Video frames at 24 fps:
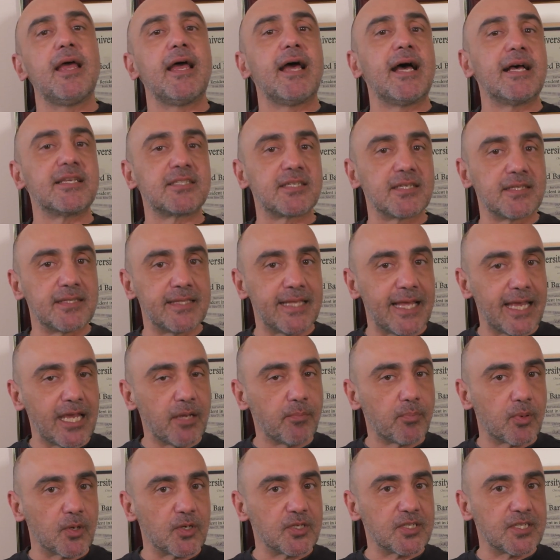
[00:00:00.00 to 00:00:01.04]
as a
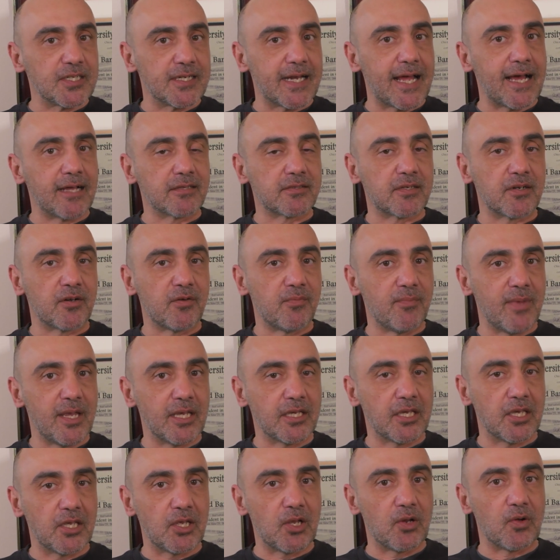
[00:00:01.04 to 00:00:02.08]
layperson out there
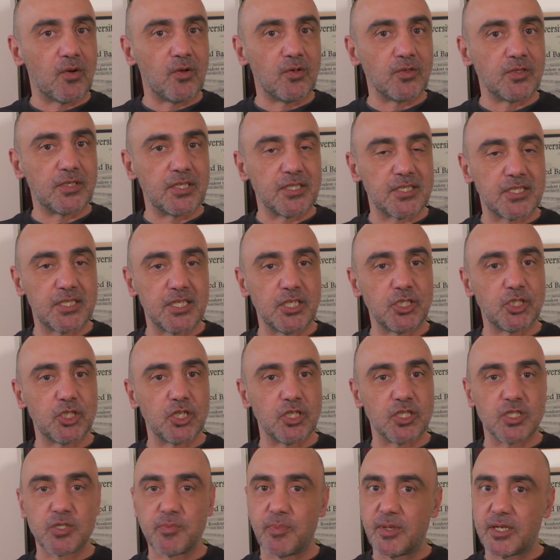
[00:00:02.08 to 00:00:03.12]
making your own
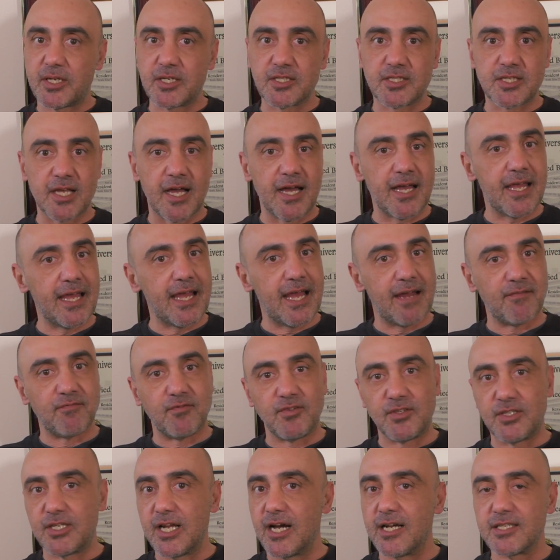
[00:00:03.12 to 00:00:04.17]
decisions because I
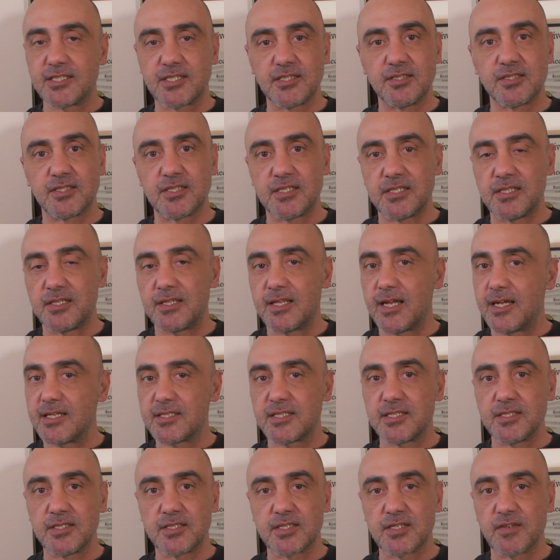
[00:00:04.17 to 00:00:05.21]
have dozens and
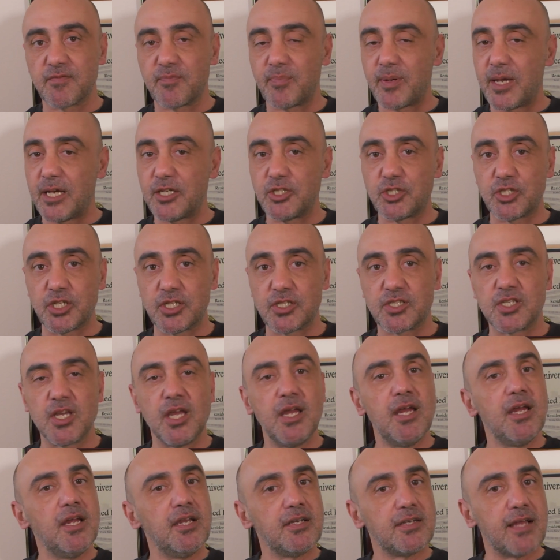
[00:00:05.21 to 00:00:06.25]
dozens of patients
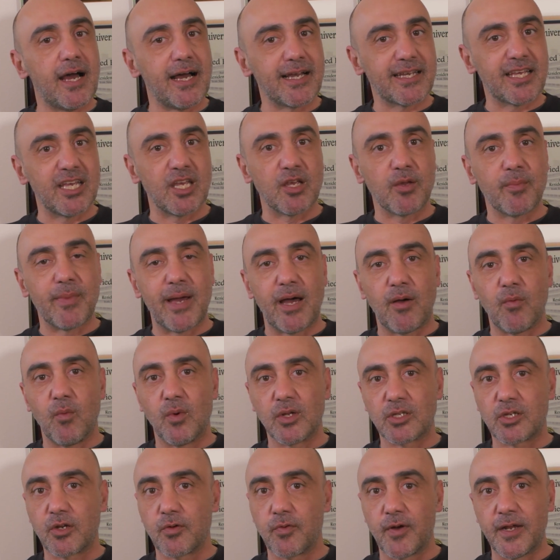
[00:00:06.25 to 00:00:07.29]
talking about
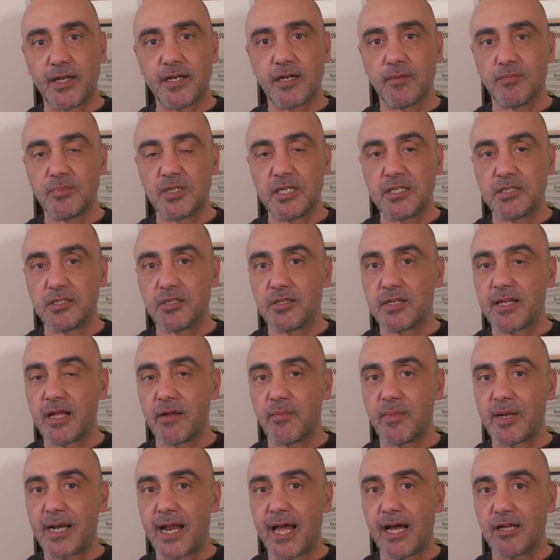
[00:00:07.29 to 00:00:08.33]
what kratom did to
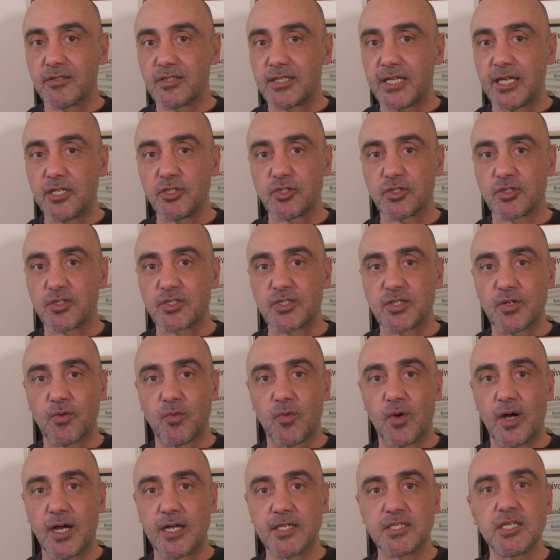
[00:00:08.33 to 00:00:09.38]
them and how dangerous it
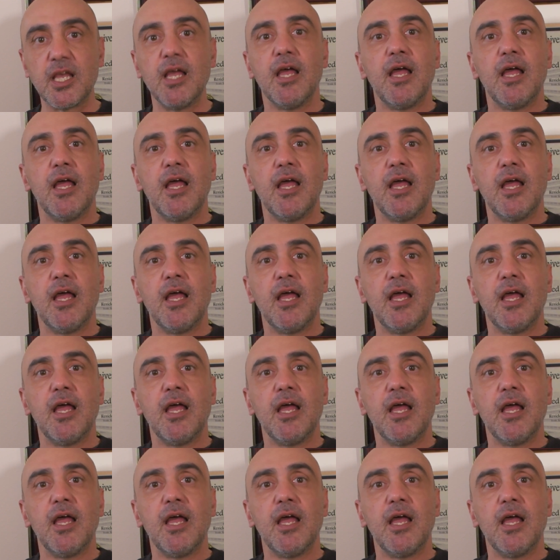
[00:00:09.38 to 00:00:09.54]
was.